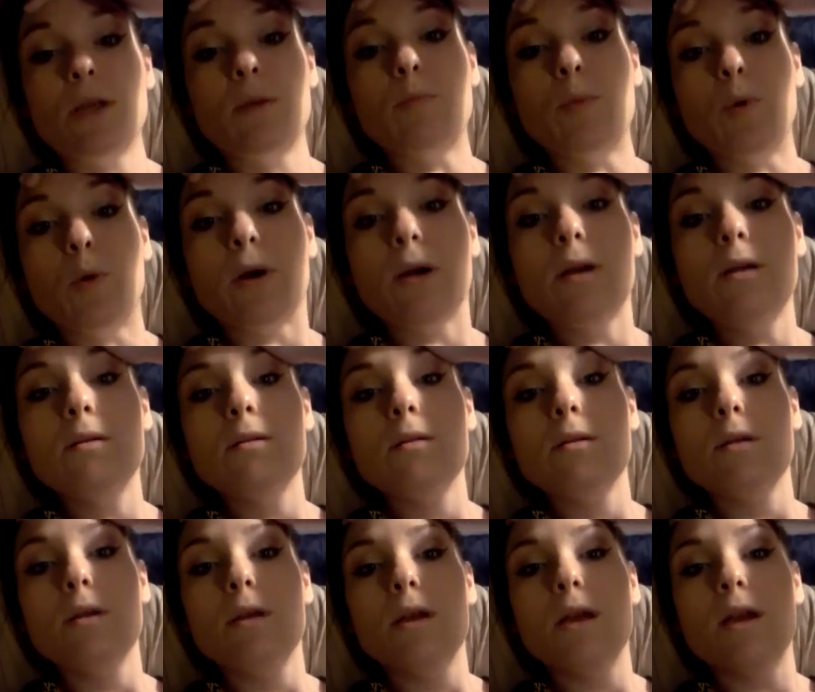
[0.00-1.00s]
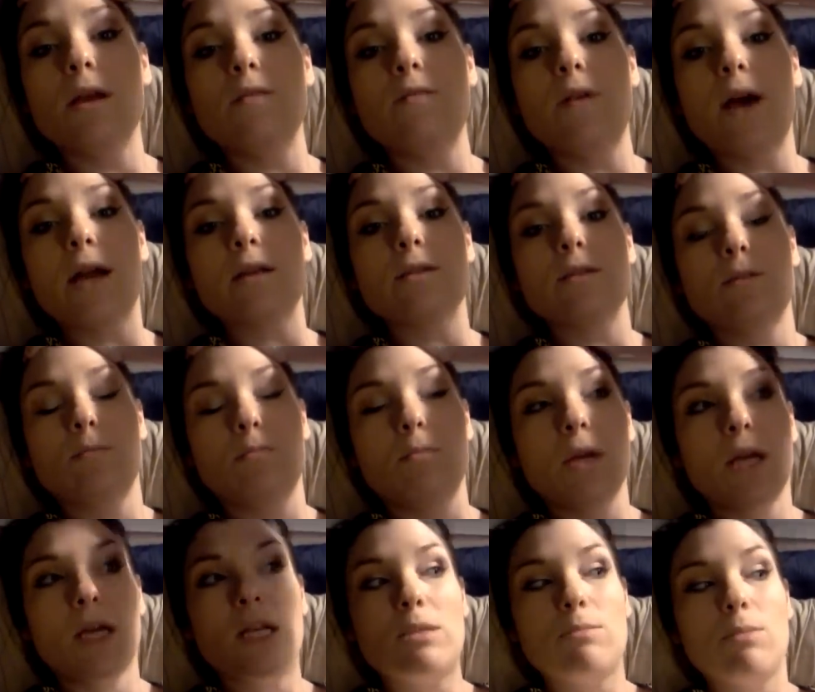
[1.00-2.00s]
eat more. In fact,
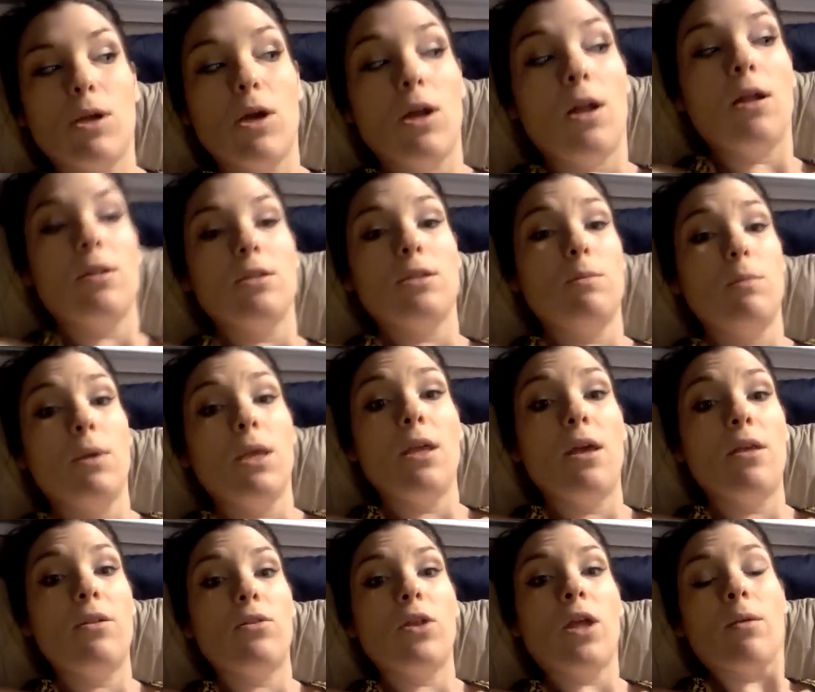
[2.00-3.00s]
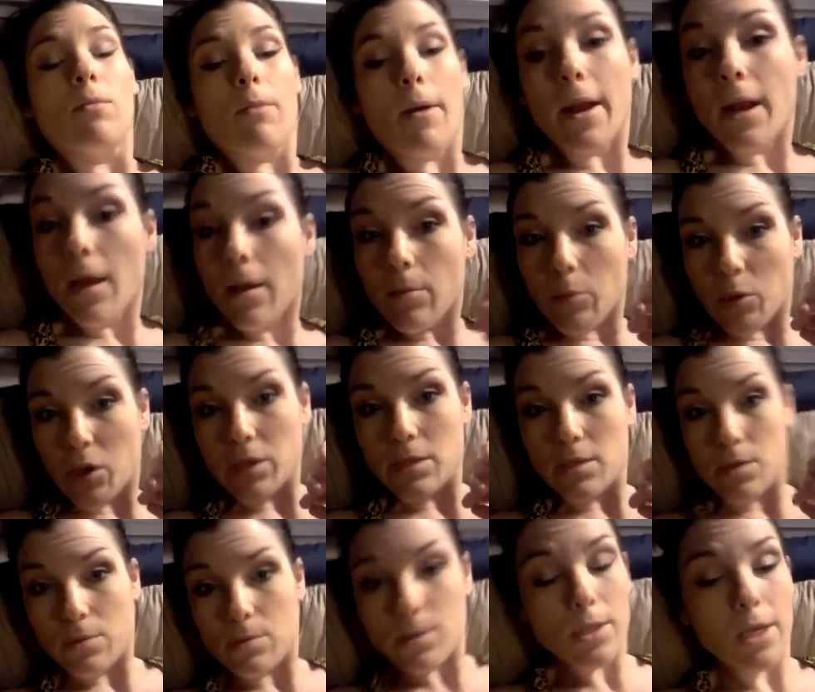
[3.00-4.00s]
my husband got on to me the other day about it, because
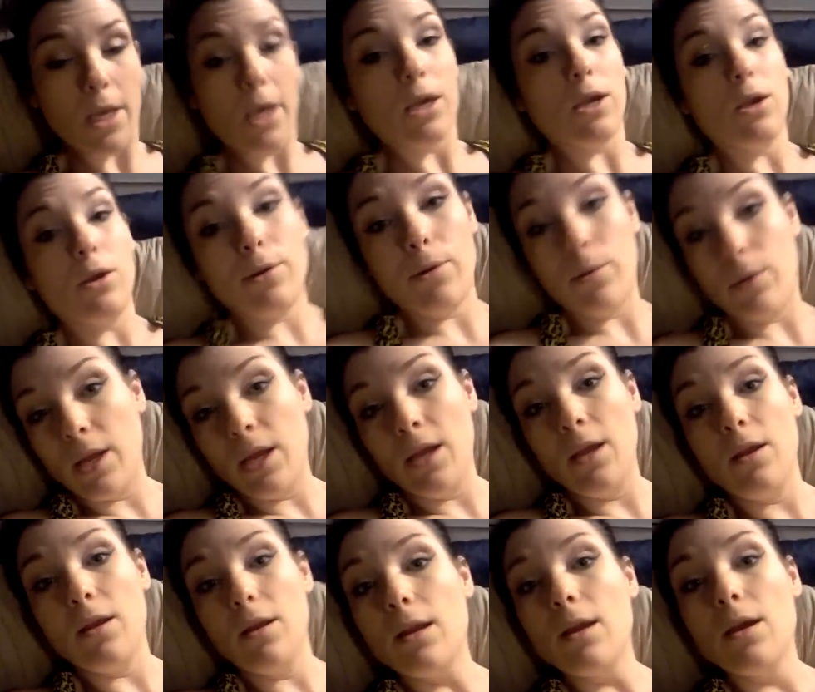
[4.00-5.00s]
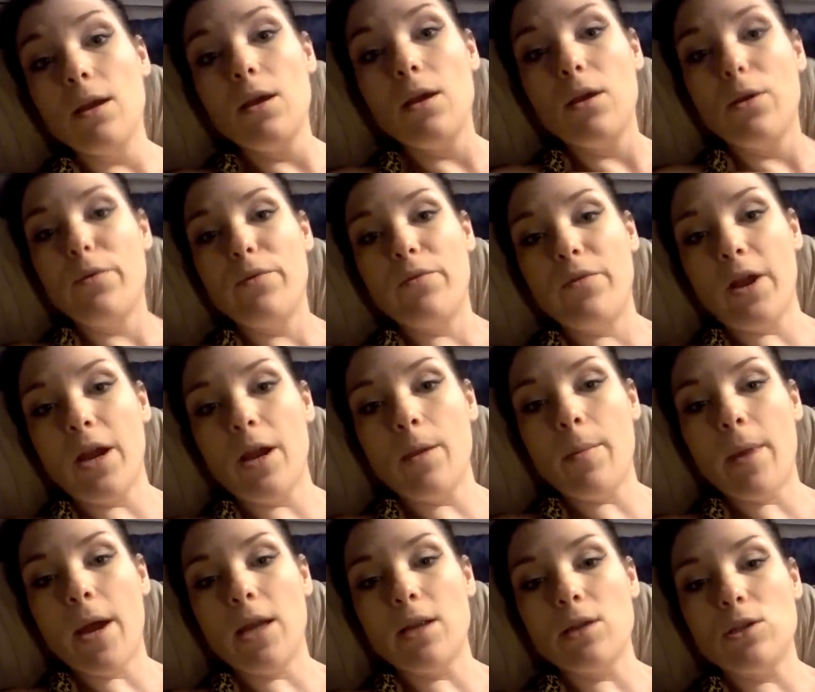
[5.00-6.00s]
he was like, you don't eat very
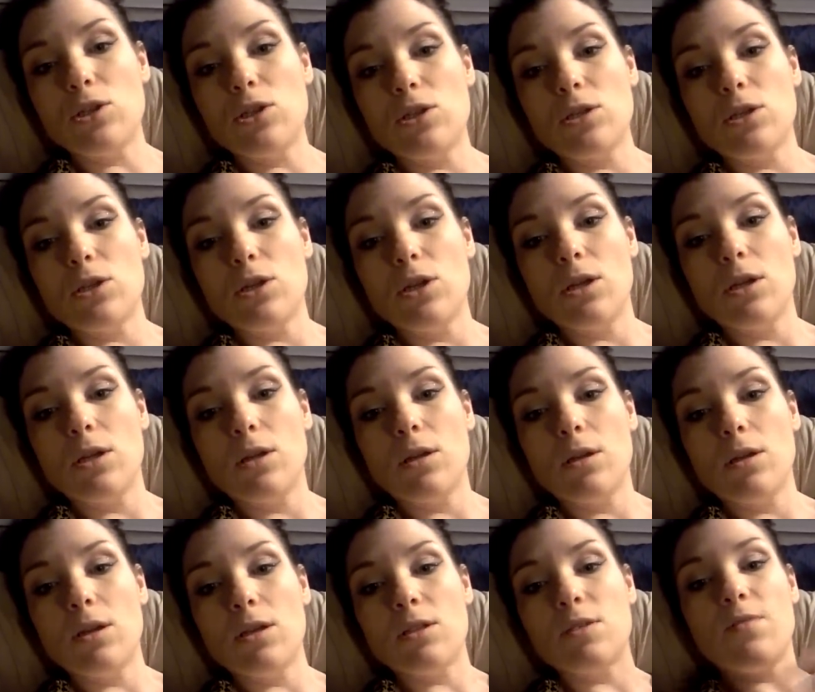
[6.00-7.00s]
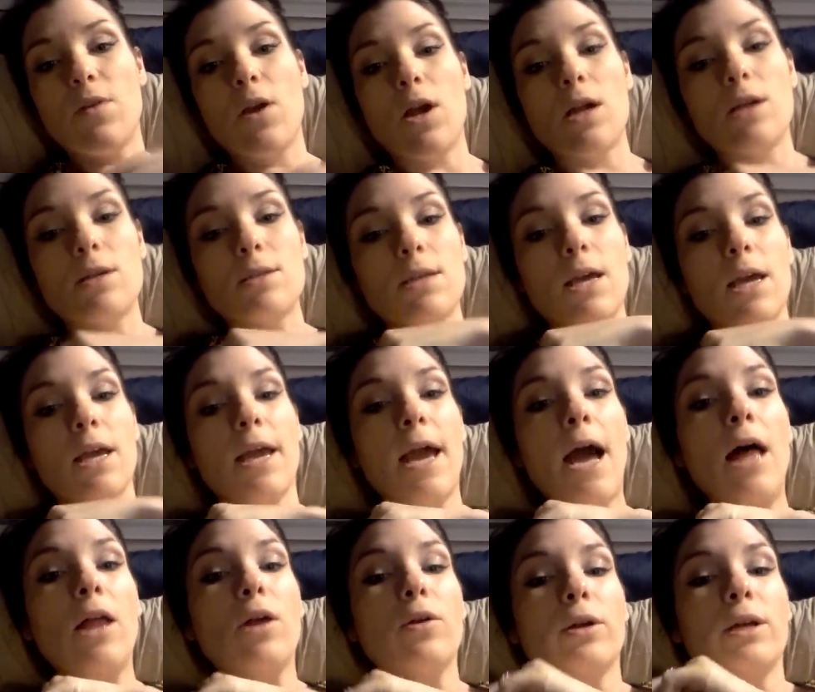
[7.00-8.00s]
much as far as, like,
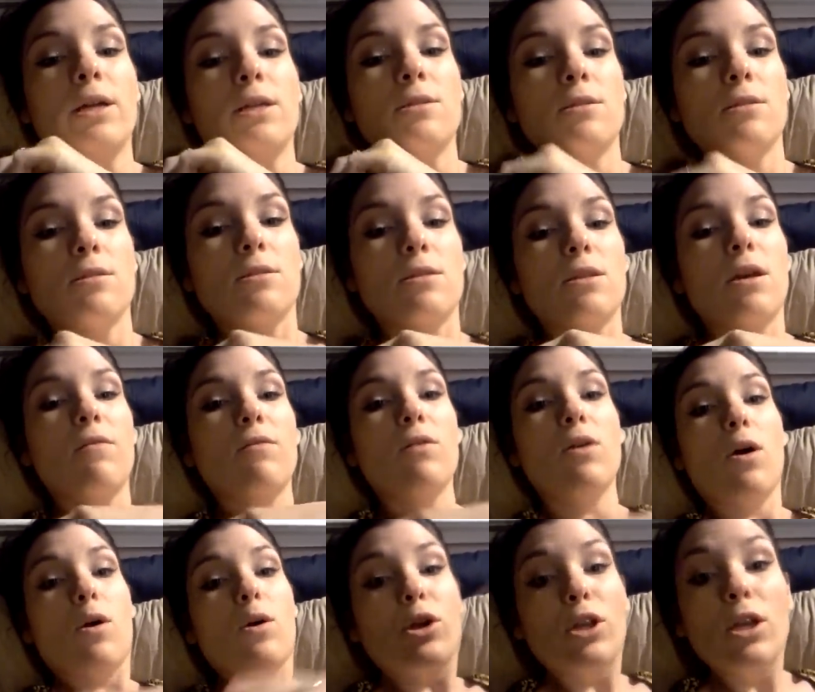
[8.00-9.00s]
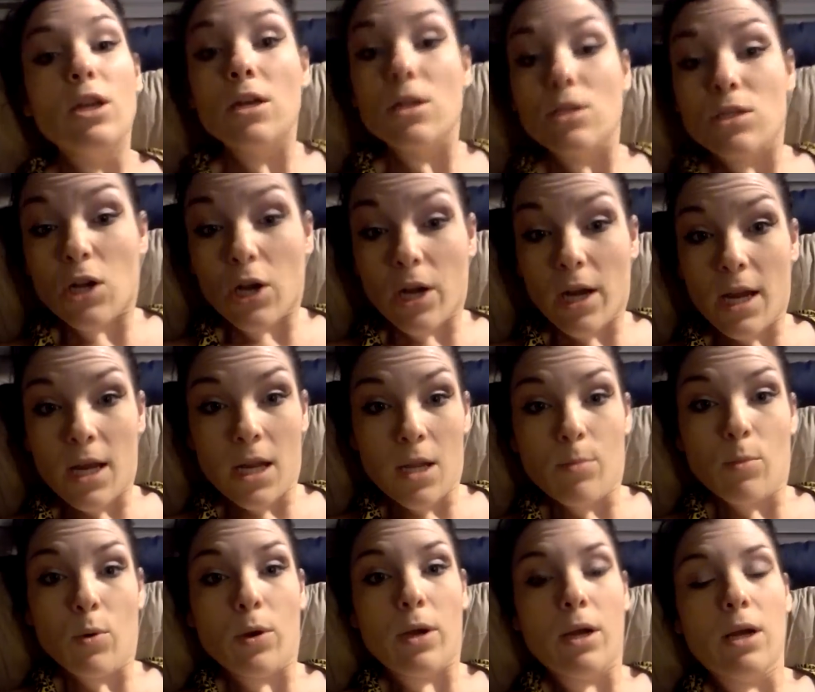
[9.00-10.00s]
calories and stuff go. You need to start
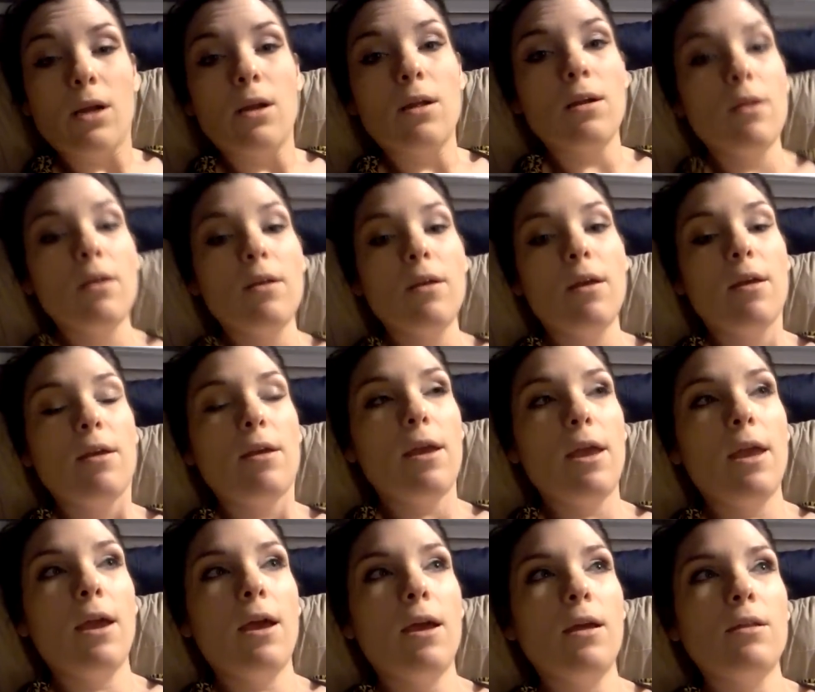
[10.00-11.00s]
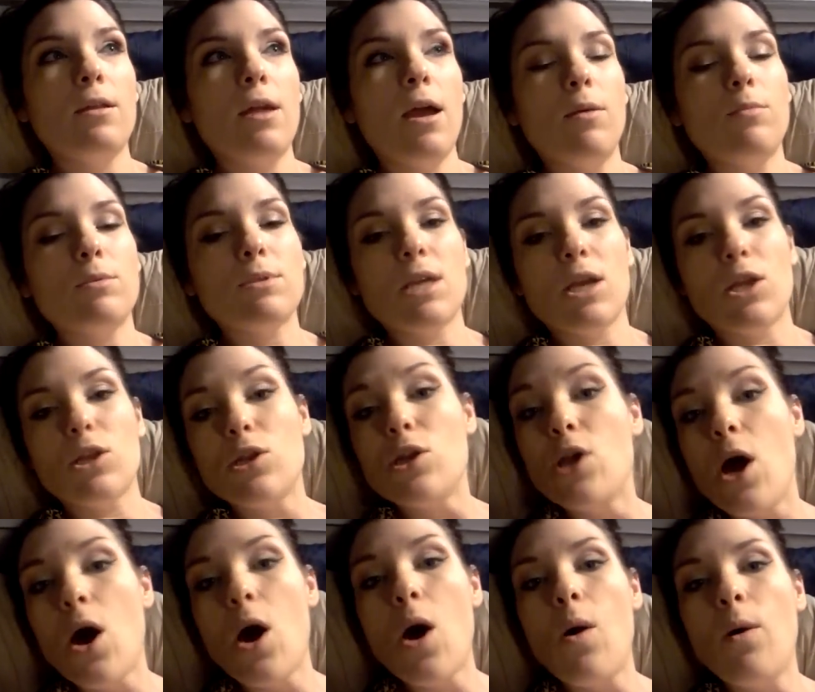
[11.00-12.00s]
eating more. And I was like,
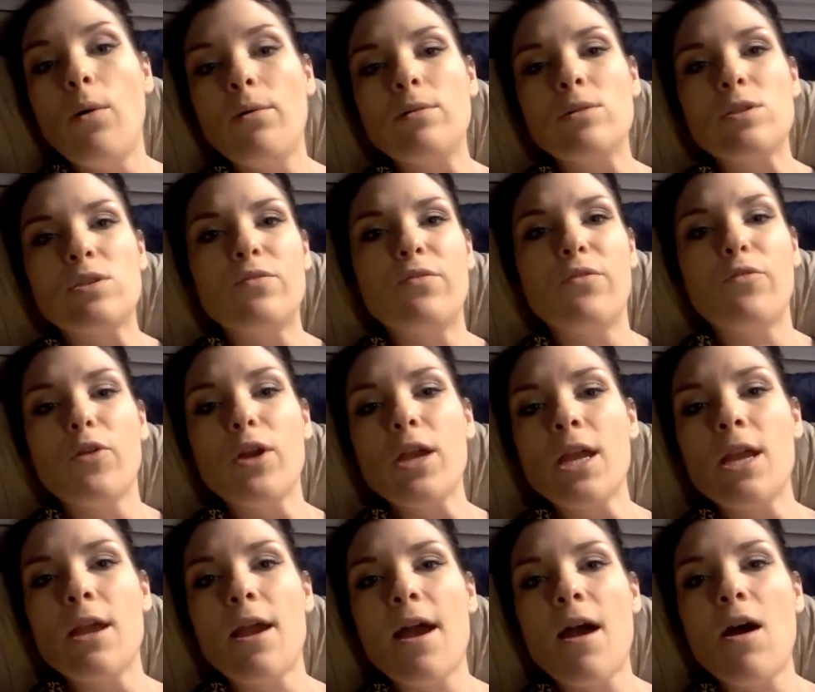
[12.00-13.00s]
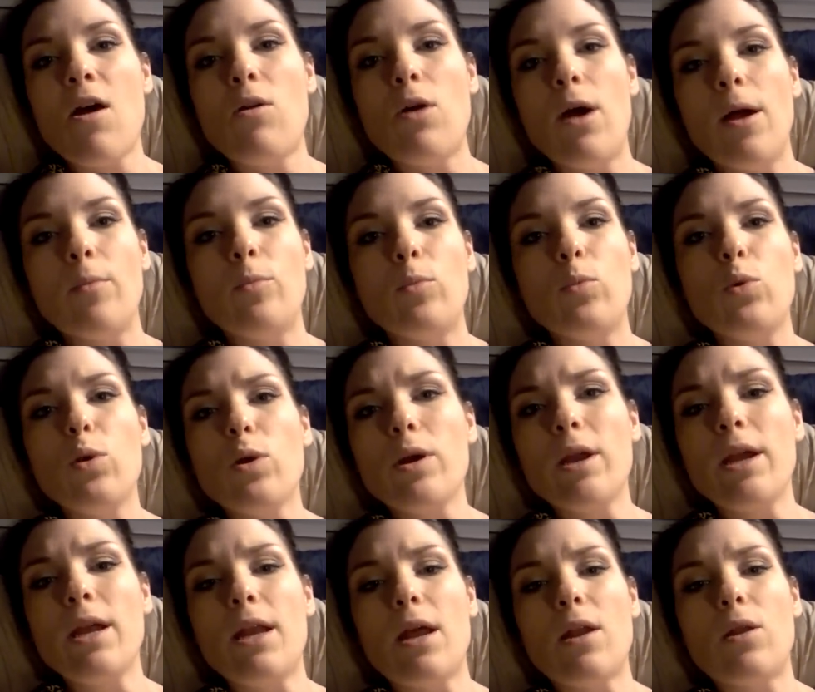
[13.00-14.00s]
no, I was freaking out. I'm
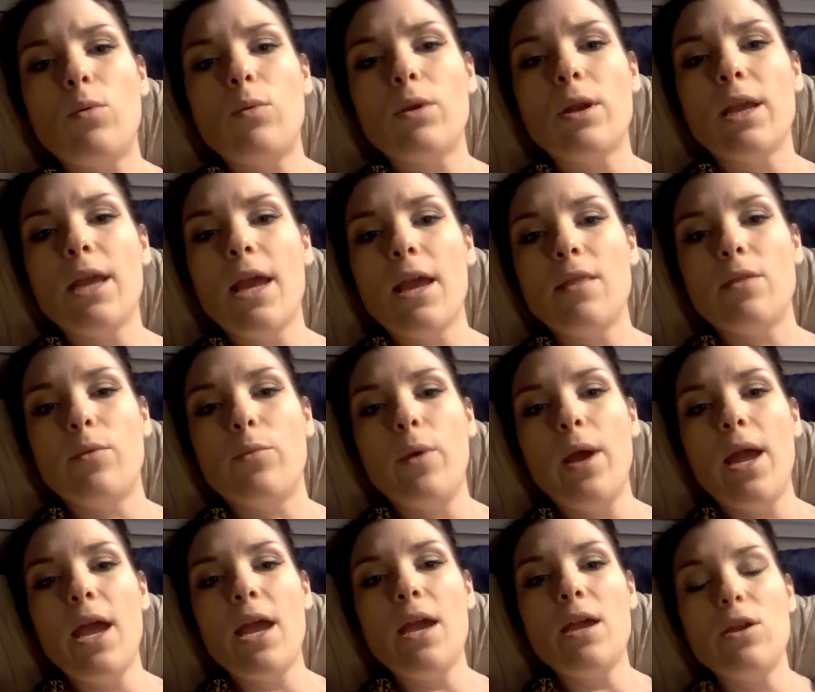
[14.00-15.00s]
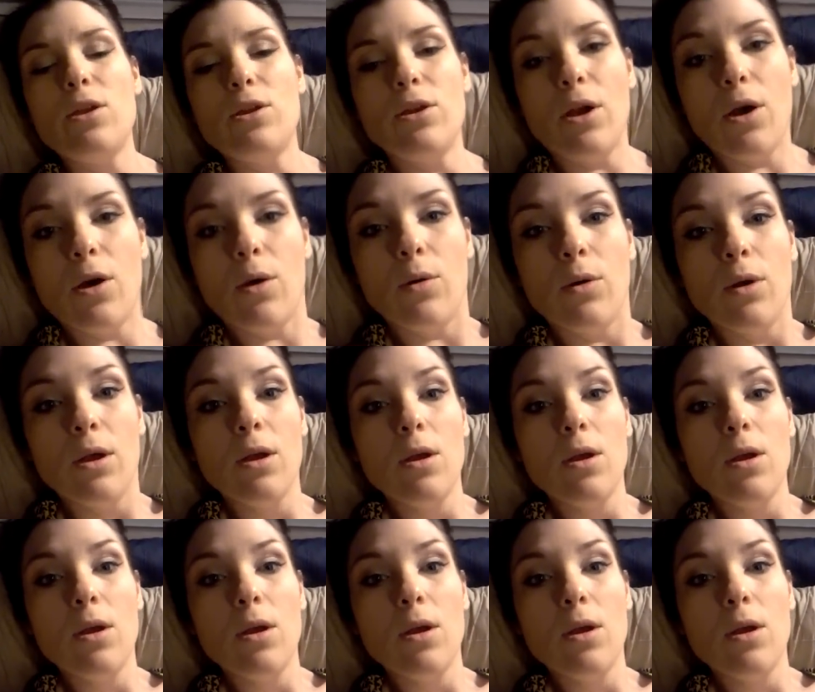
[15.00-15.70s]
worried. I don't want to gain the weight. You know,